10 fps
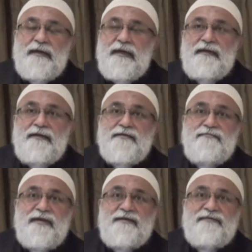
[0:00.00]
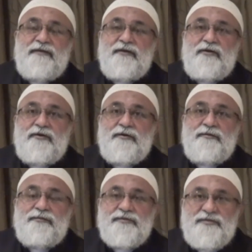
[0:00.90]
income level or
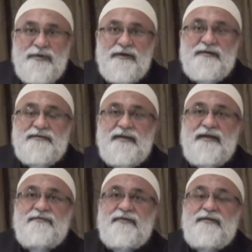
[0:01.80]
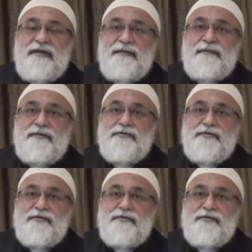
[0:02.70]
prosperity level in the